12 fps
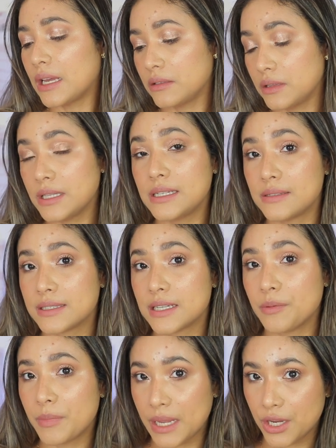i'll list
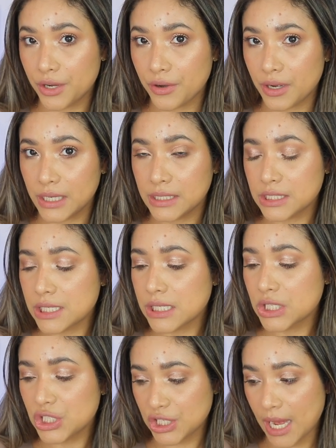my current
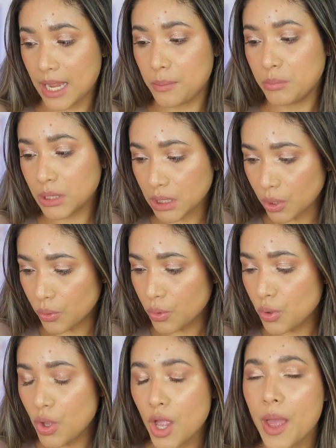shade
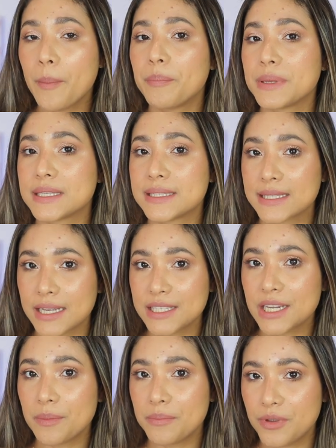below but
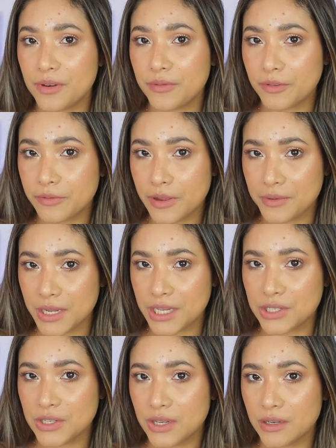such a beautiful
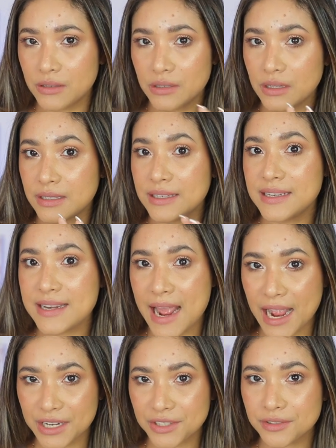foundation
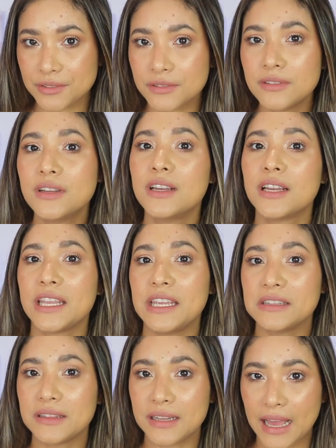natural
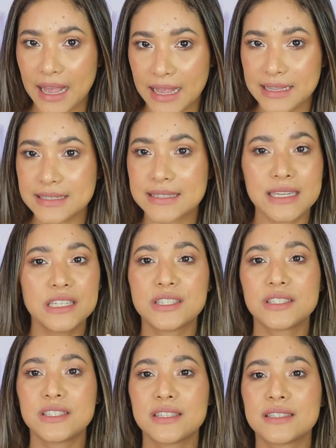Last
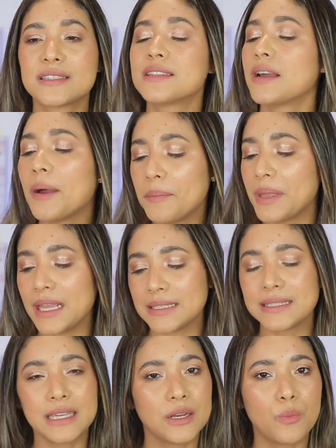is just
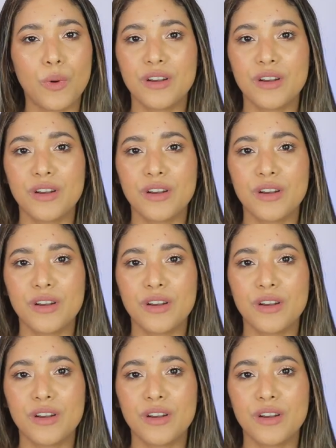amazing.